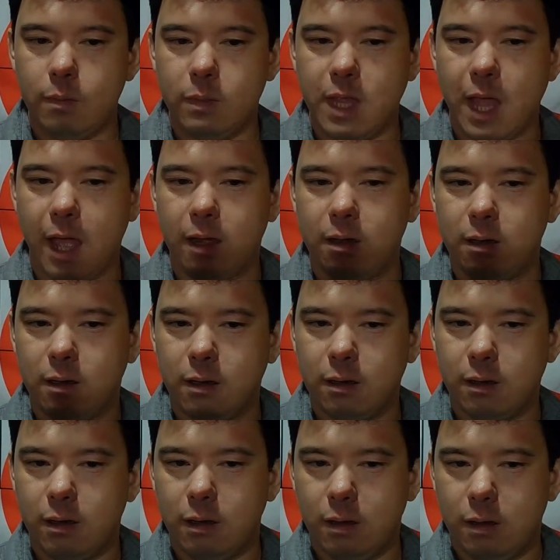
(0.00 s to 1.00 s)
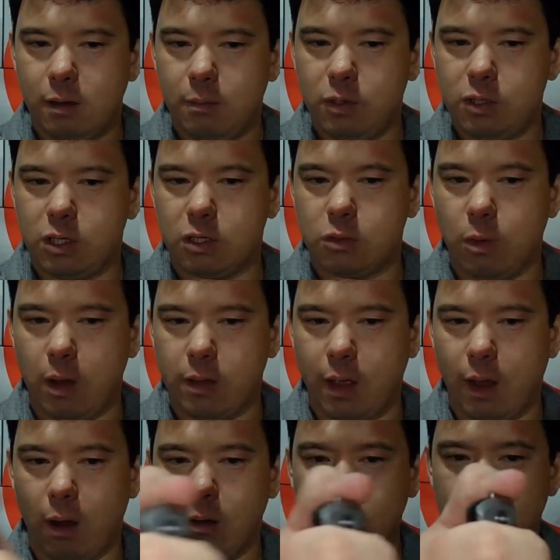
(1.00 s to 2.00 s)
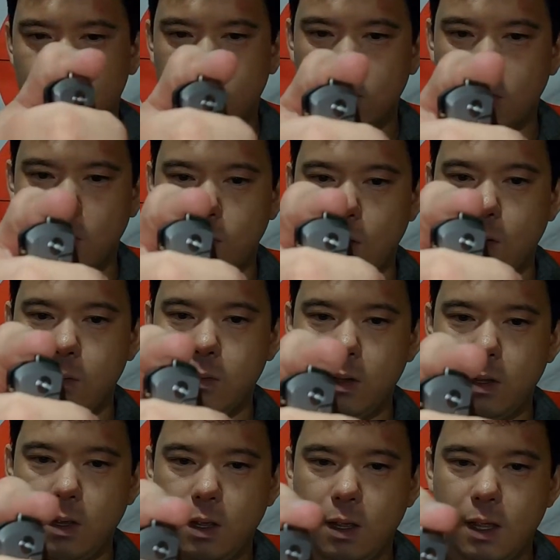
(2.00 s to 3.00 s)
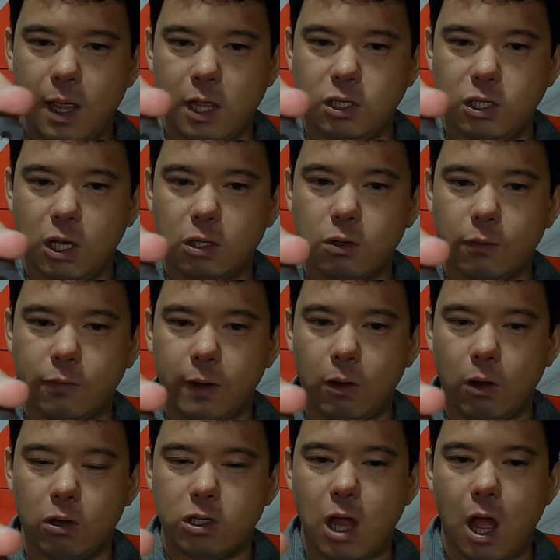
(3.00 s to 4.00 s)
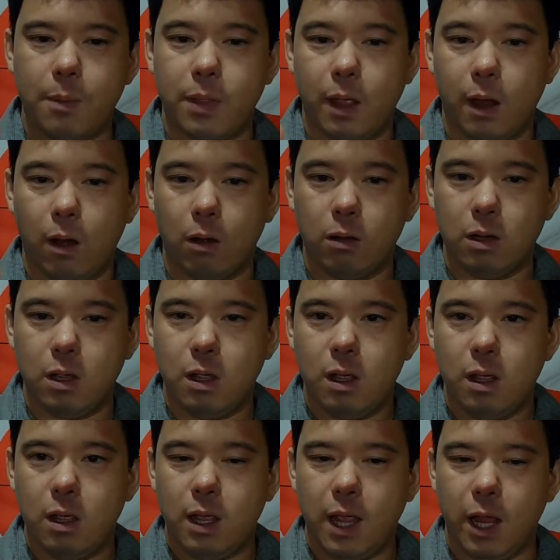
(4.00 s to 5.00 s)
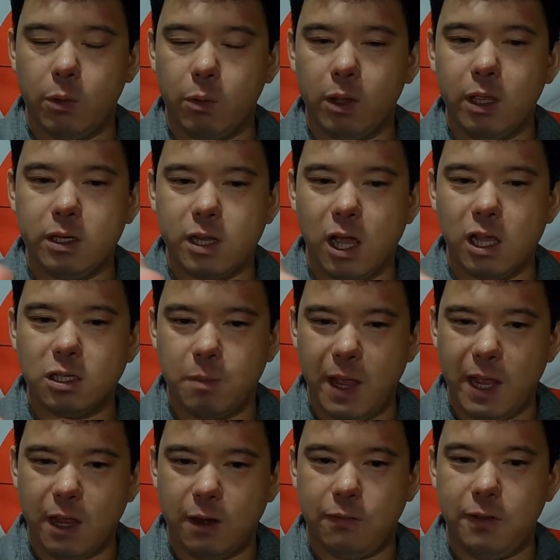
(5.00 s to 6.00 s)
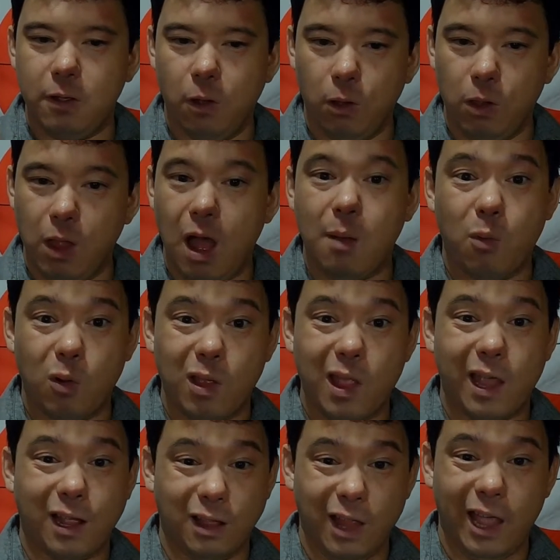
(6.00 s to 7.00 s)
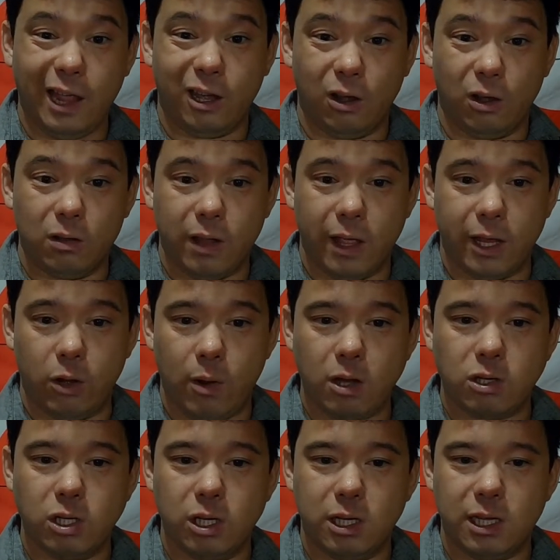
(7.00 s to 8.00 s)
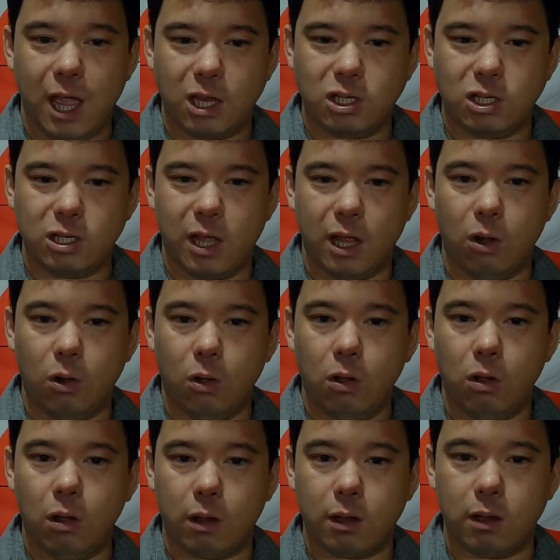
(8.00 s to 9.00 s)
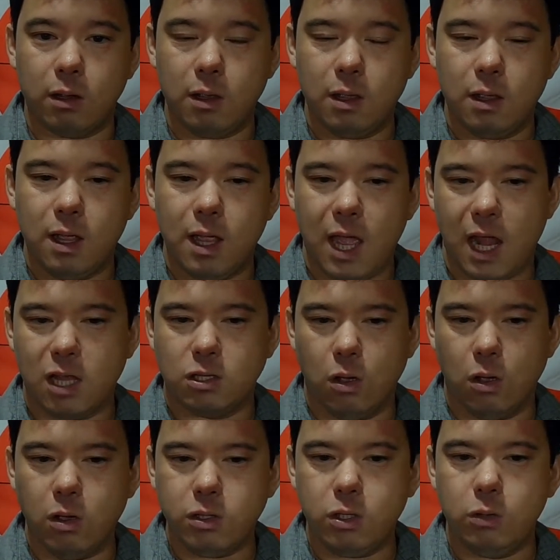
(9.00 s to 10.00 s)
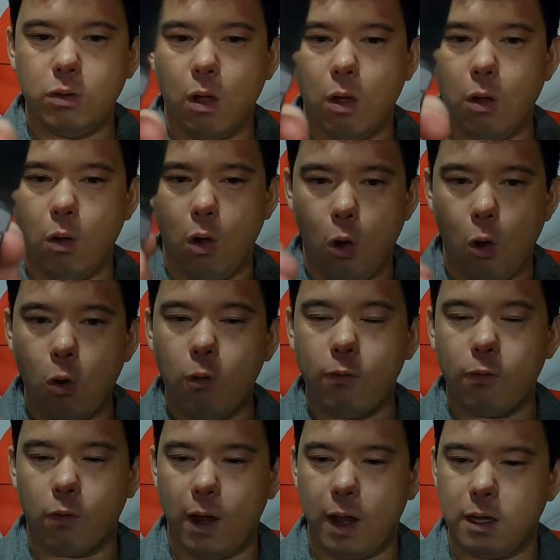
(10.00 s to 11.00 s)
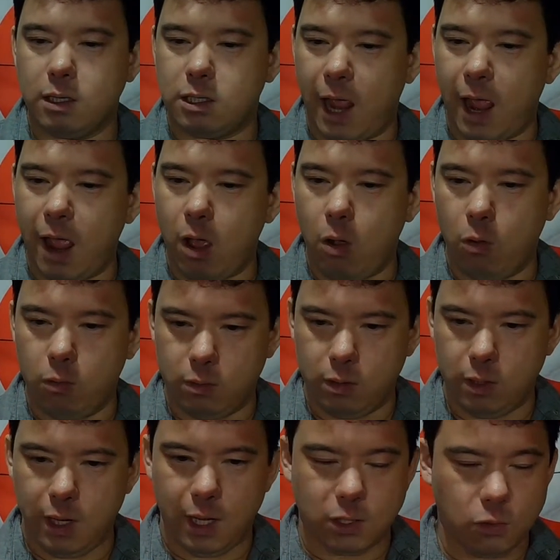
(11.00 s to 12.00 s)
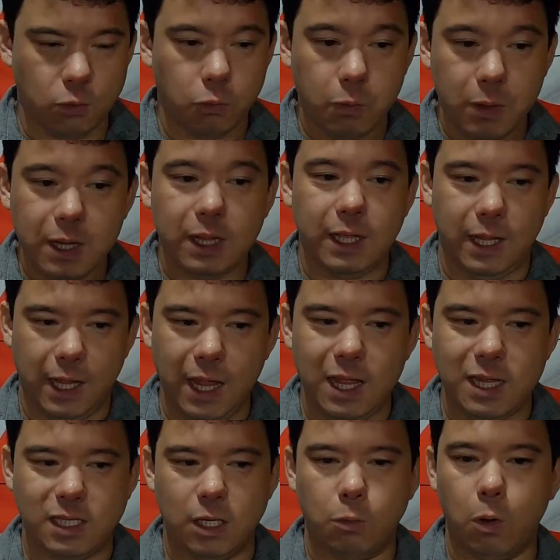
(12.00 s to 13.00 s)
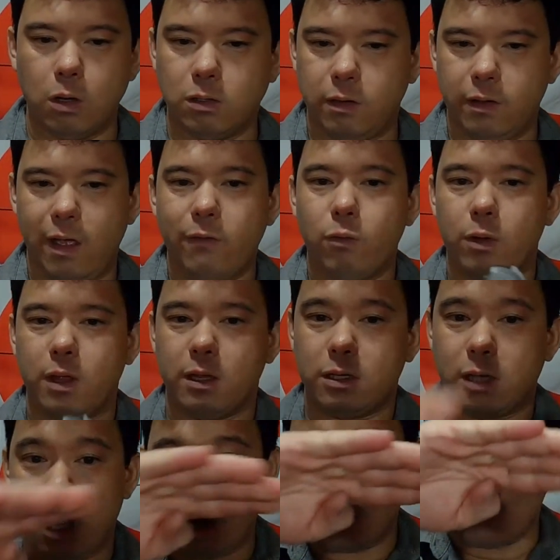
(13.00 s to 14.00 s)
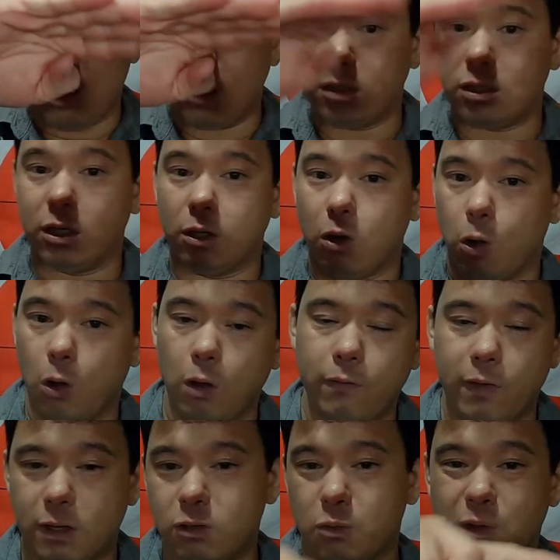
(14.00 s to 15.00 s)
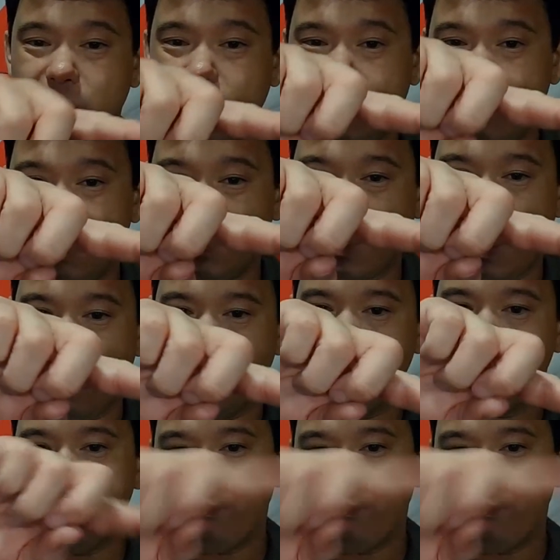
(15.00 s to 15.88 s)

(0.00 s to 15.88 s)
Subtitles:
that position right there, there you go. As you get your finger on top of there, it really does make it feel a lot more like a lighter. Like you're actually catching that little hook And as long as you go over and down, it's really easy. Whereas if you have one that's got a constant curve, it's really easy to just kind of